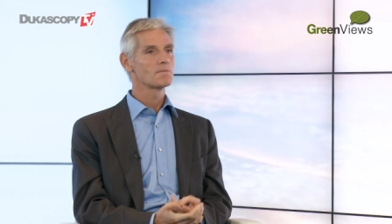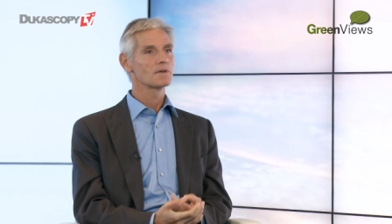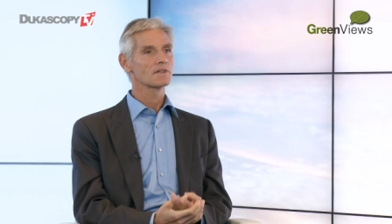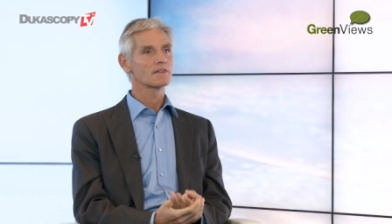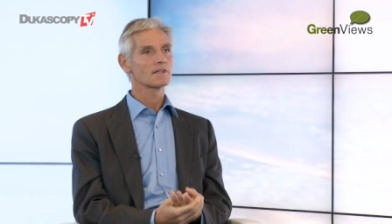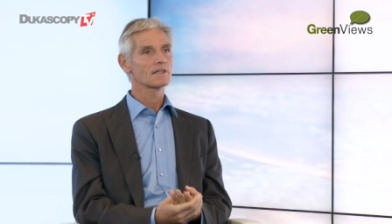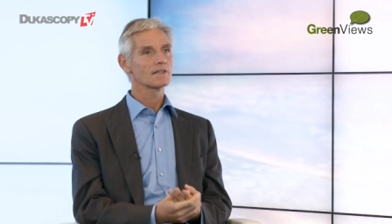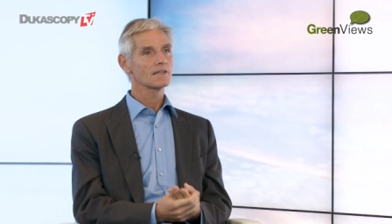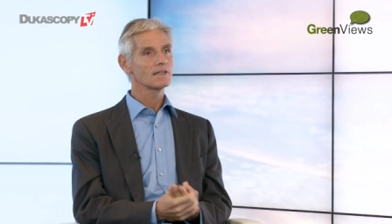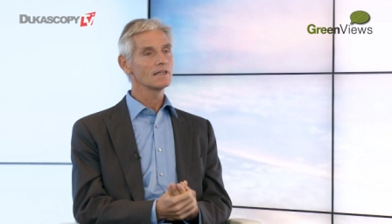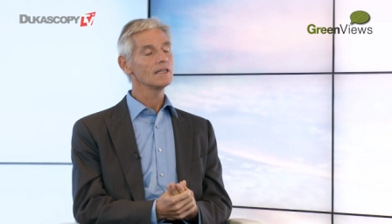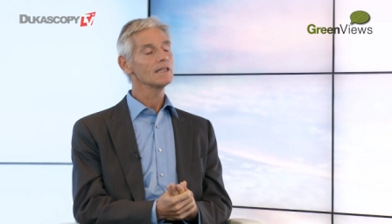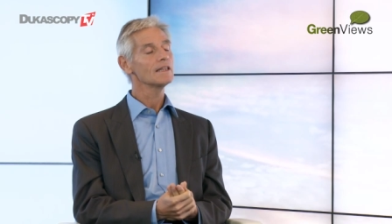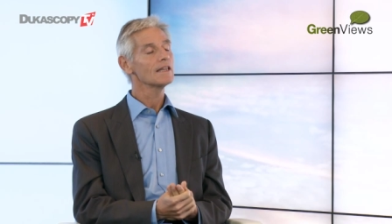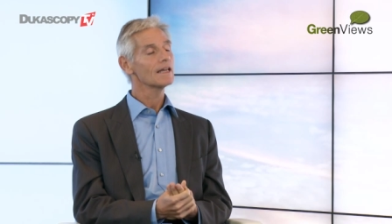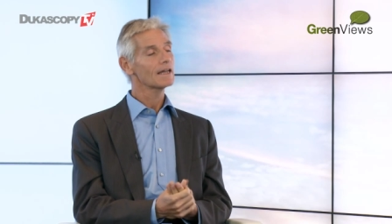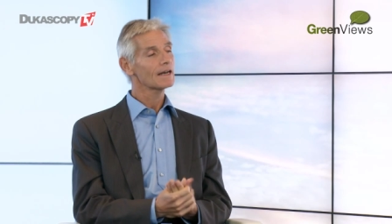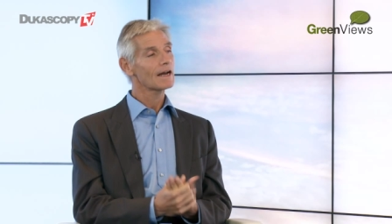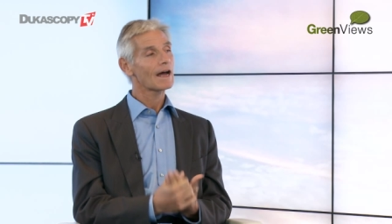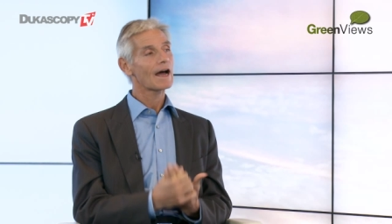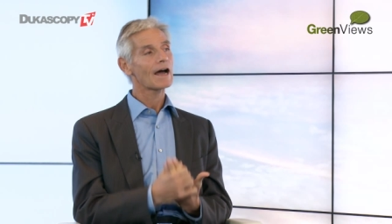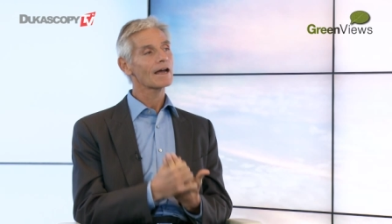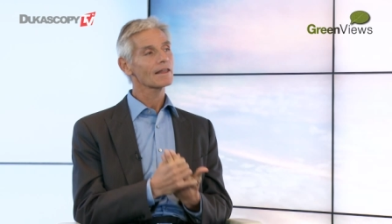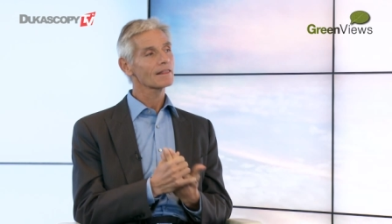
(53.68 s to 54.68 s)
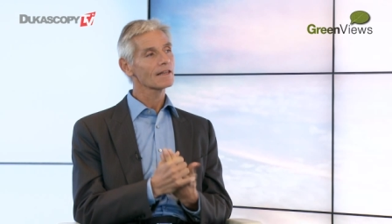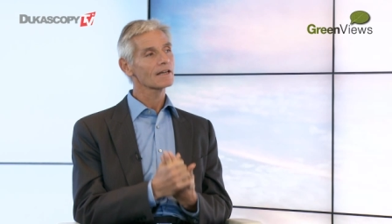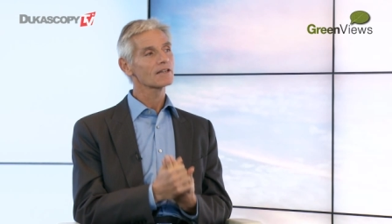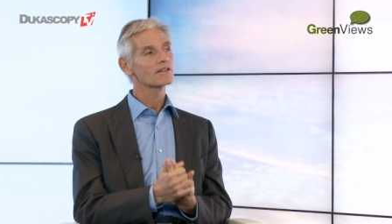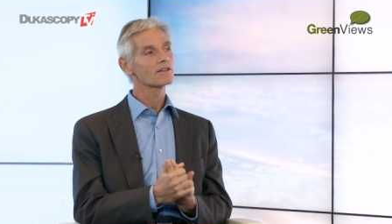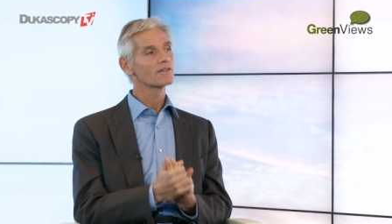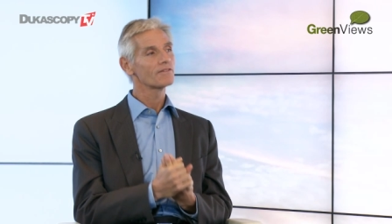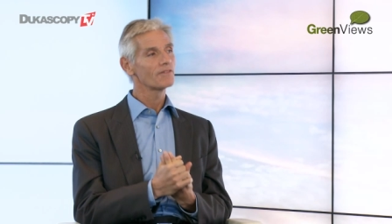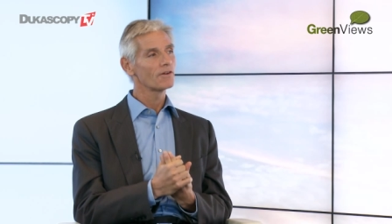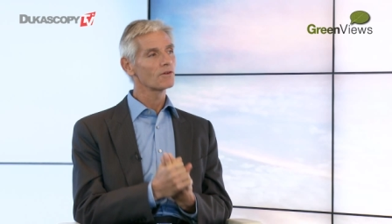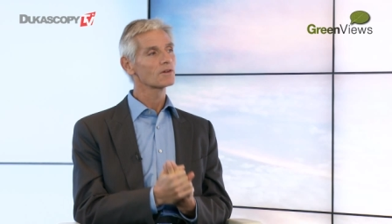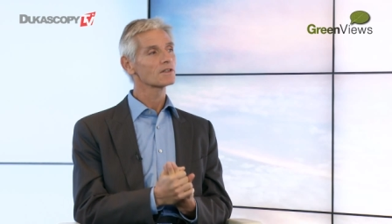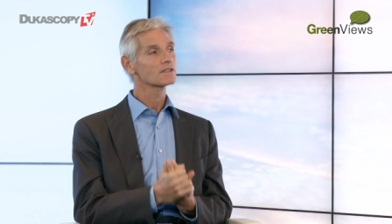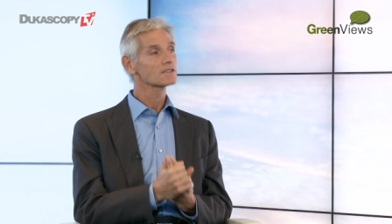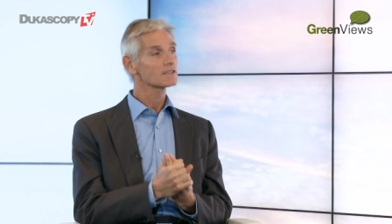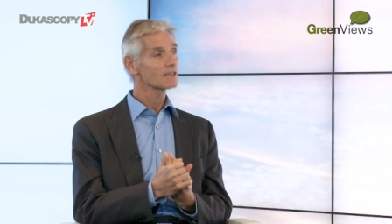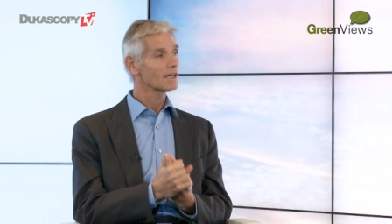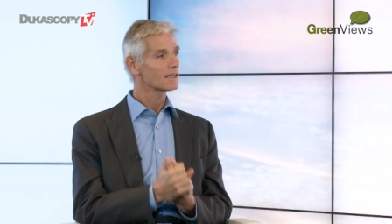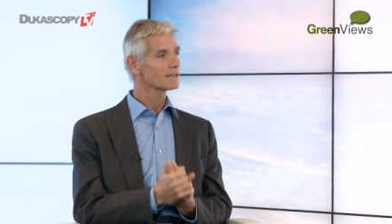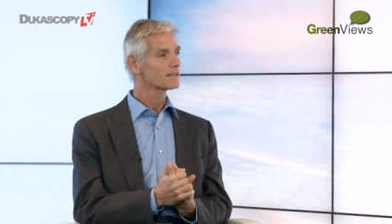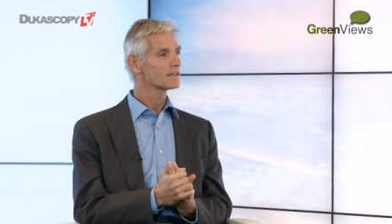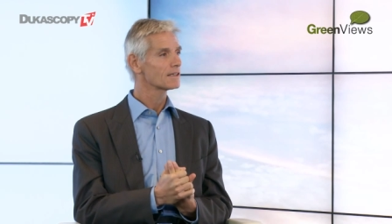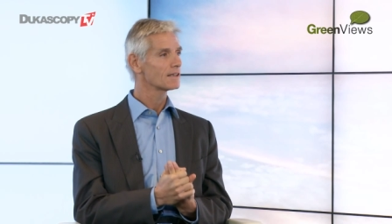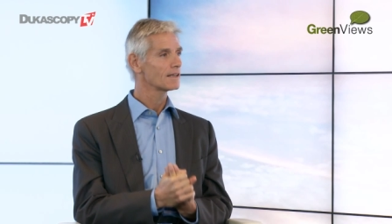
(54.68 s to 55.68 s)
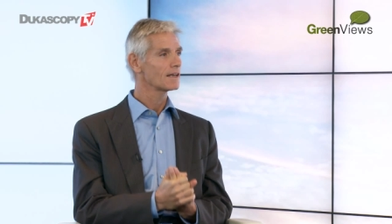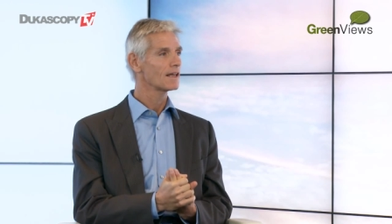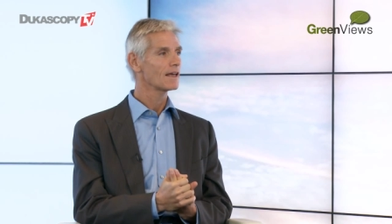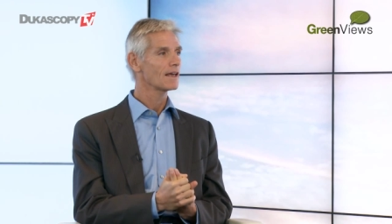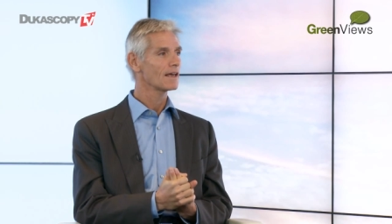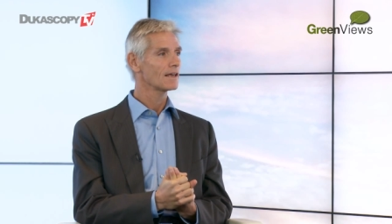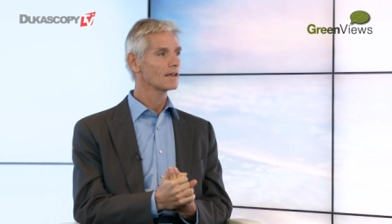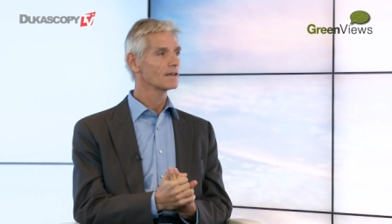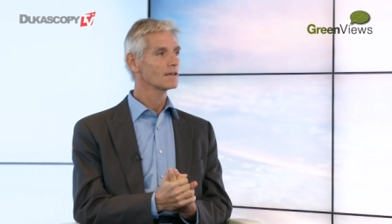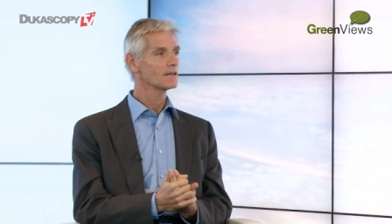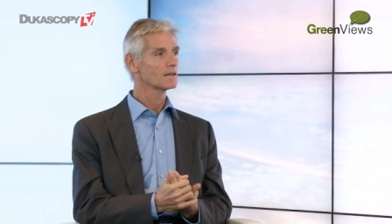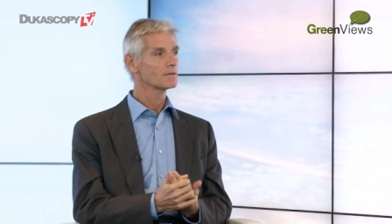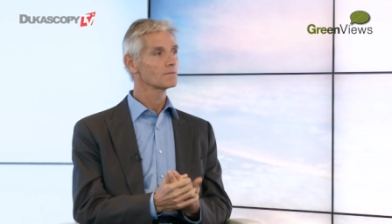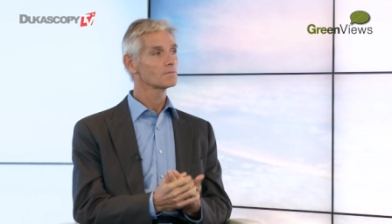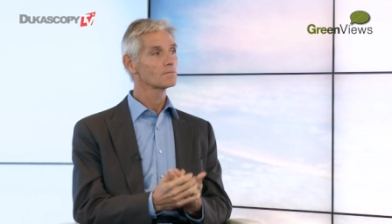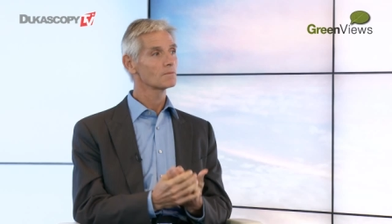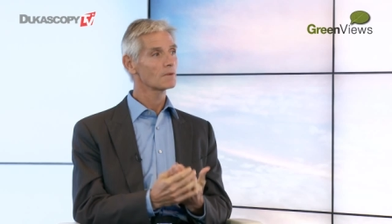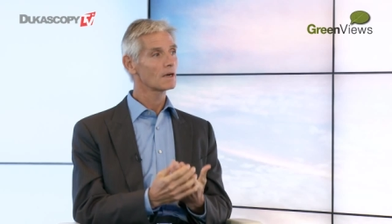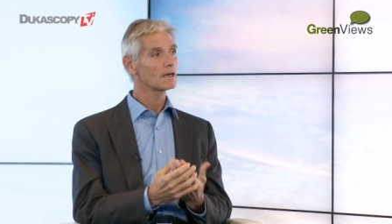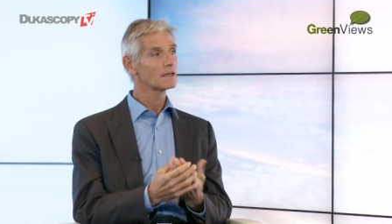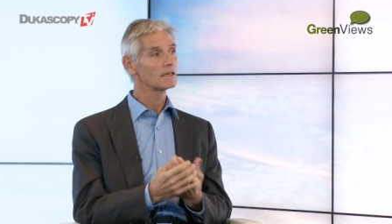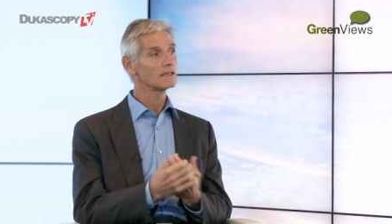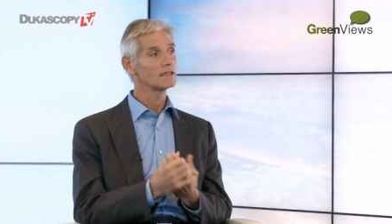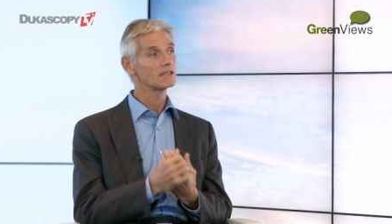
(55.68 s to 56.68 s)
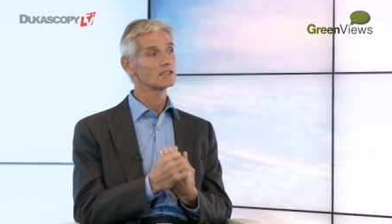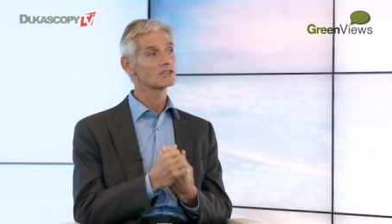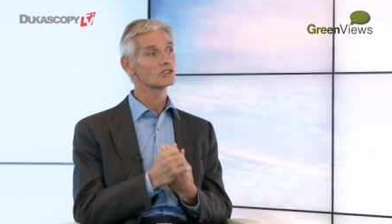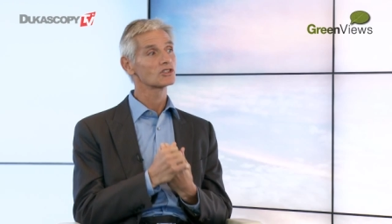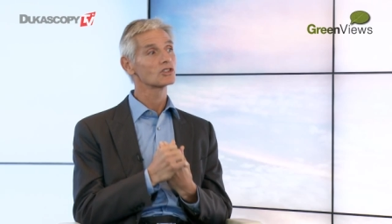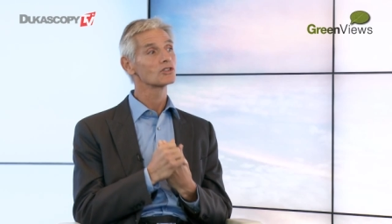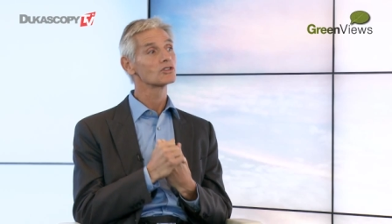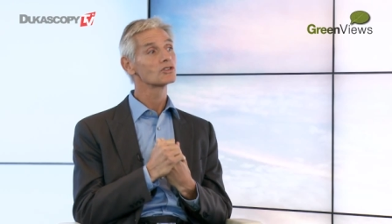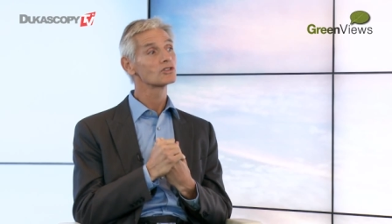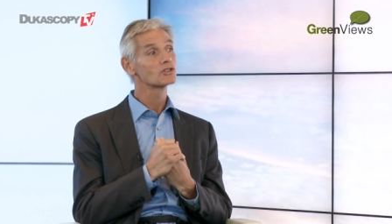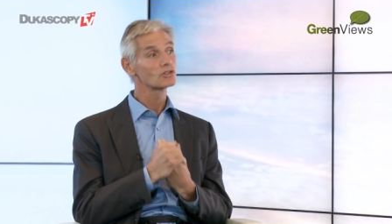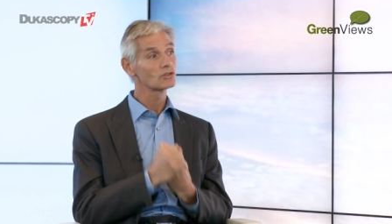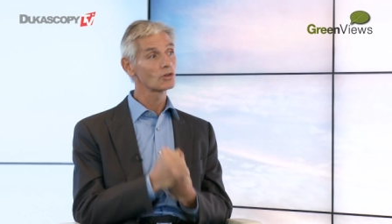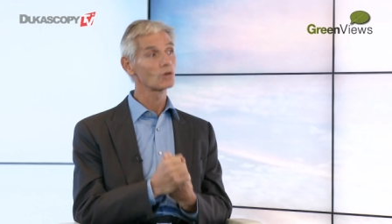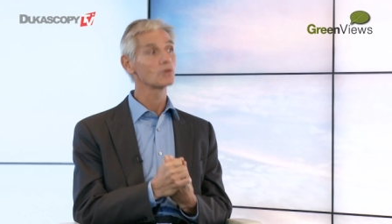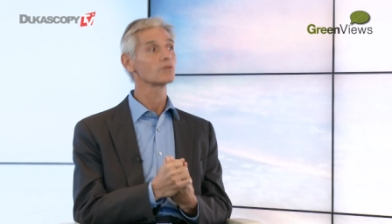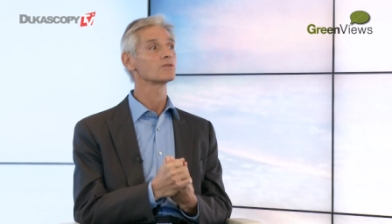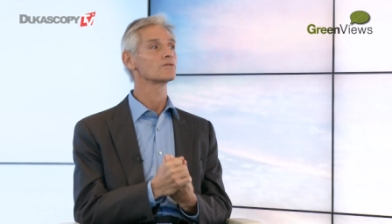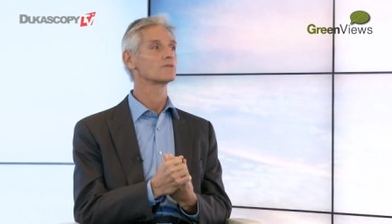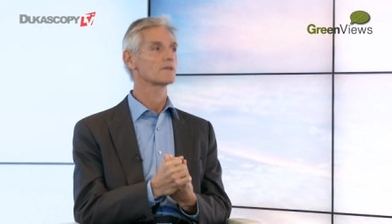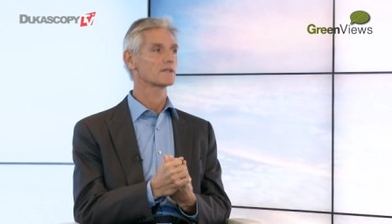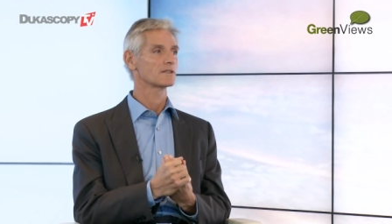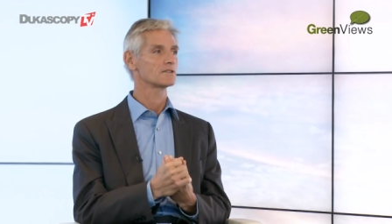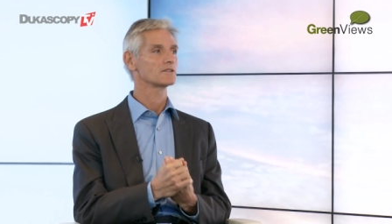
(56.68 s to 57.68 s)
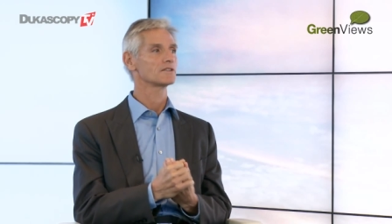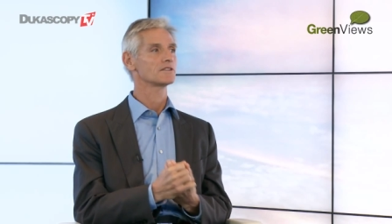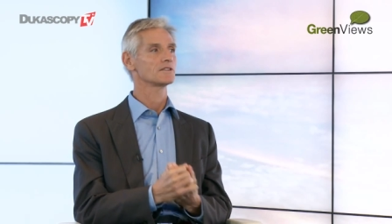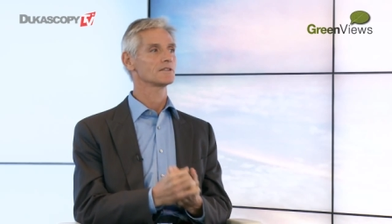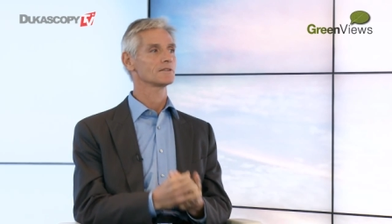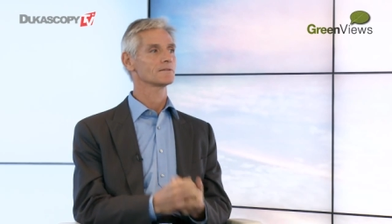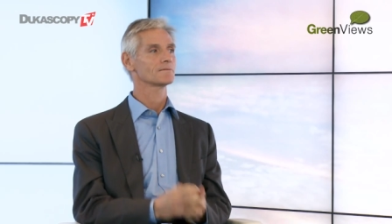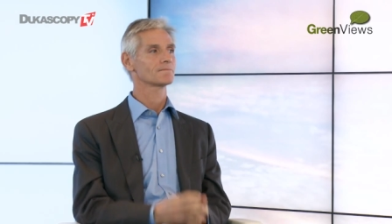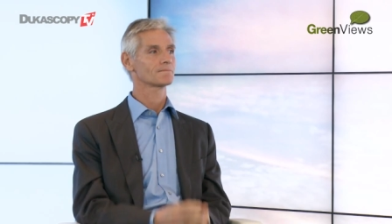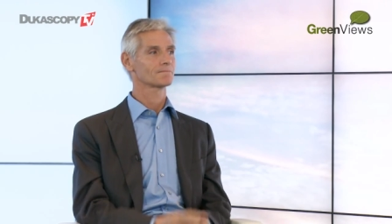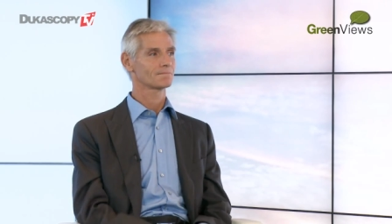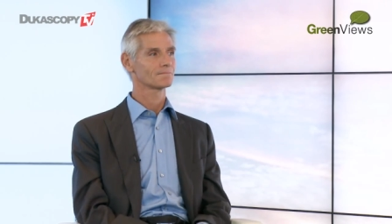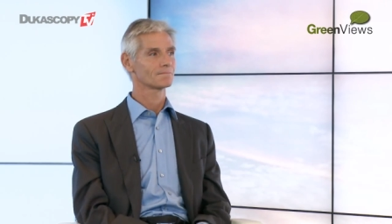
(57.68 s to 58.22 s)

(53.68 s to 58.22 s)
But the key that I'd like to focus on today is solar energy.